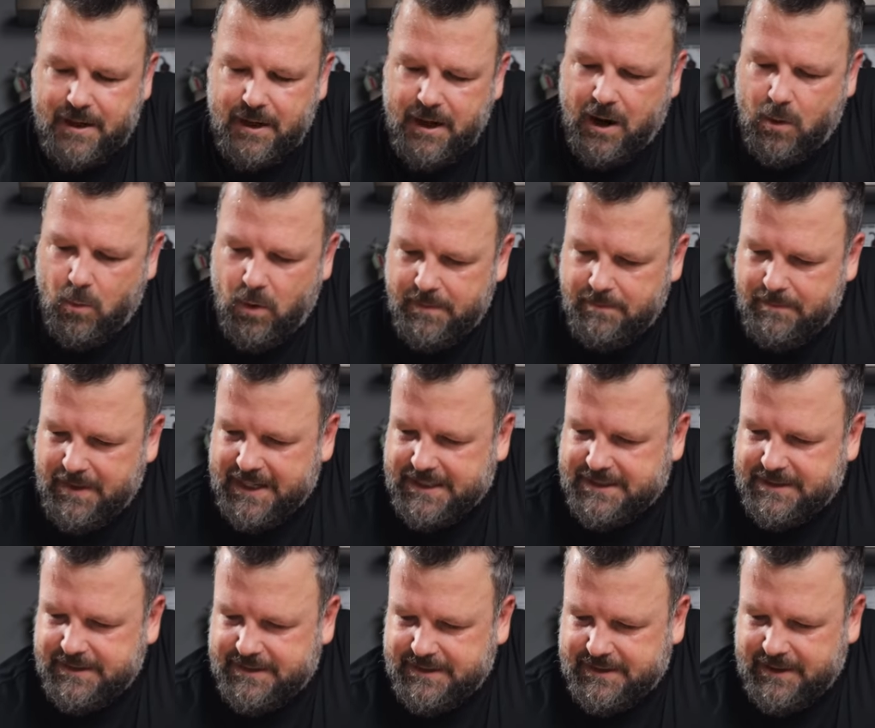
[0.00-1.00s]
Now, what
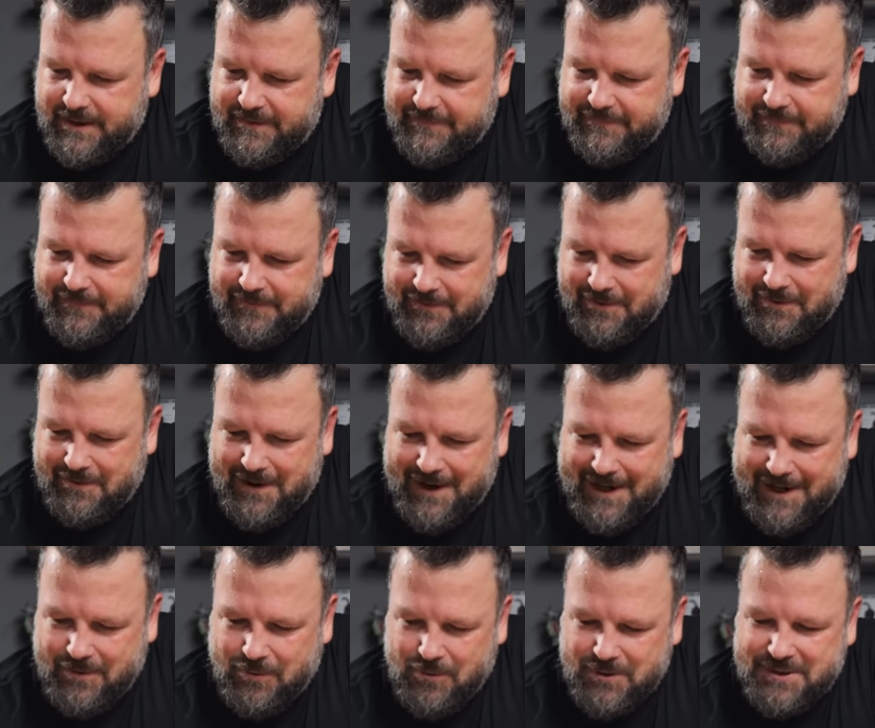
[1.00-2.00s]
makes this stuff
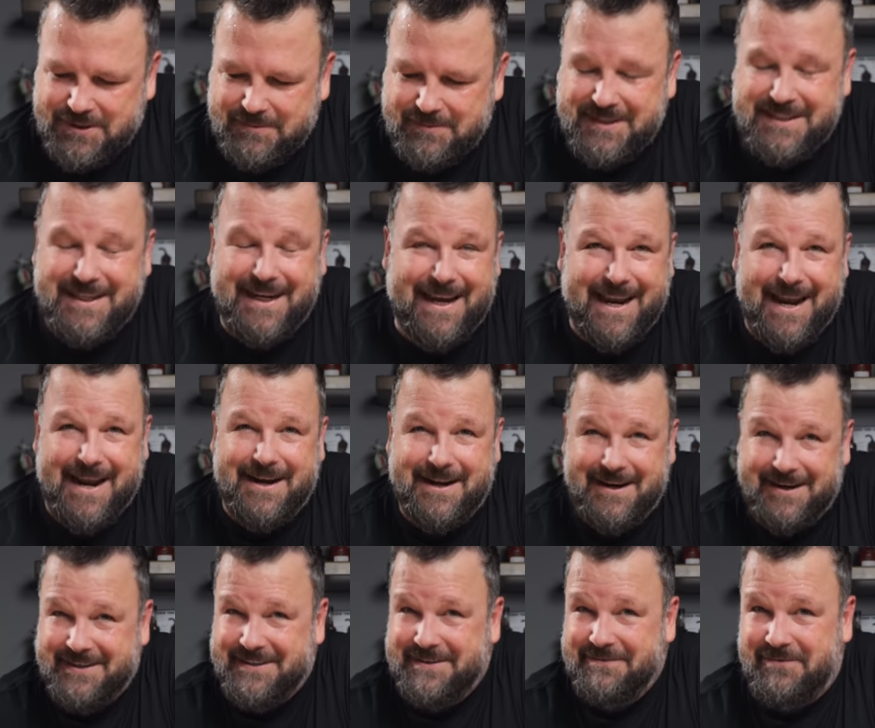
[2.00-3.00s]
really awesome is, again,
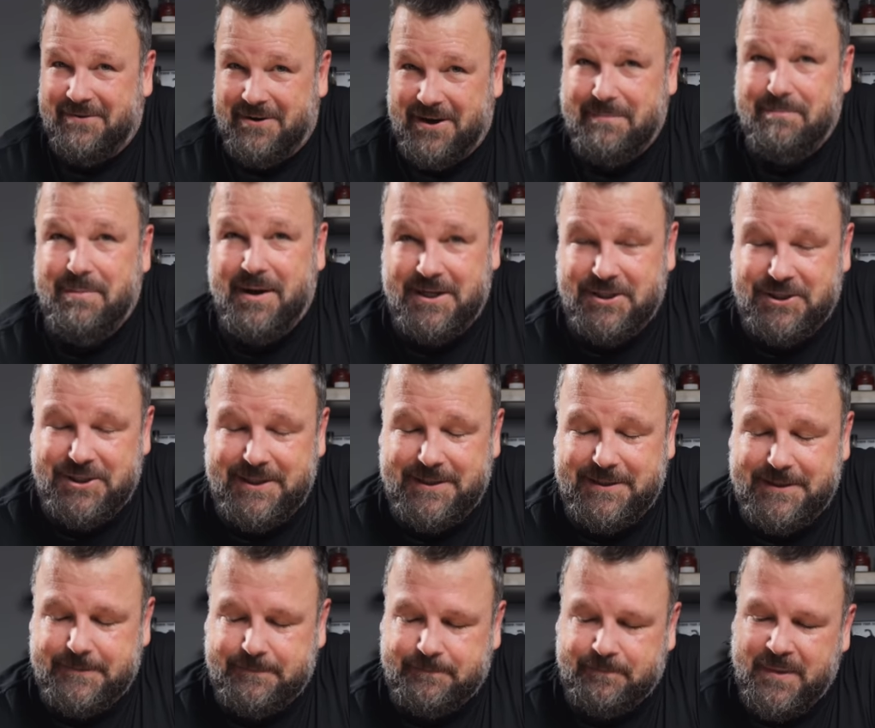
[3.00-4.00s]
it is very
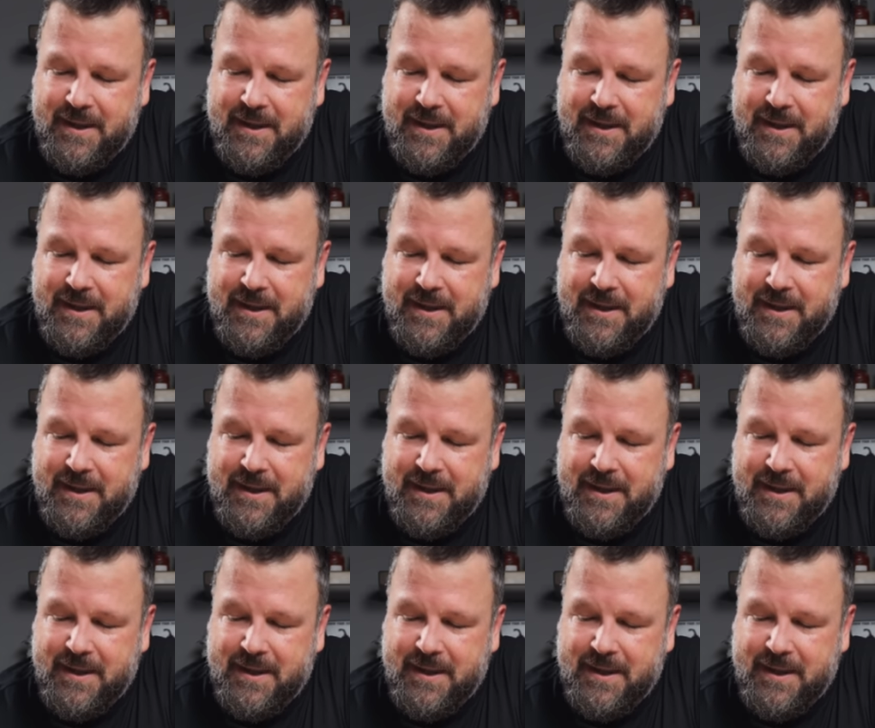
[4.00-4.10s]
pungent.